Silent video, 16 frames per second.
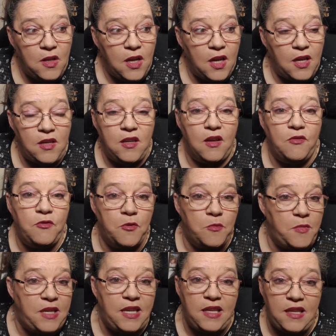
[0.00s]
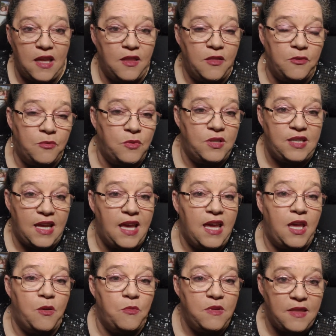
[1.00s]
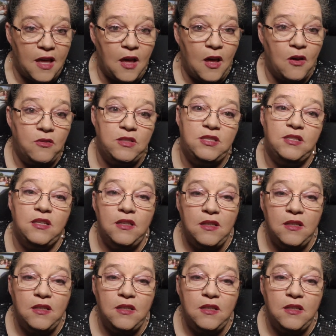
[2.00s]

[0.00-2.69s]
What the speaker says: enough for me to get through a day without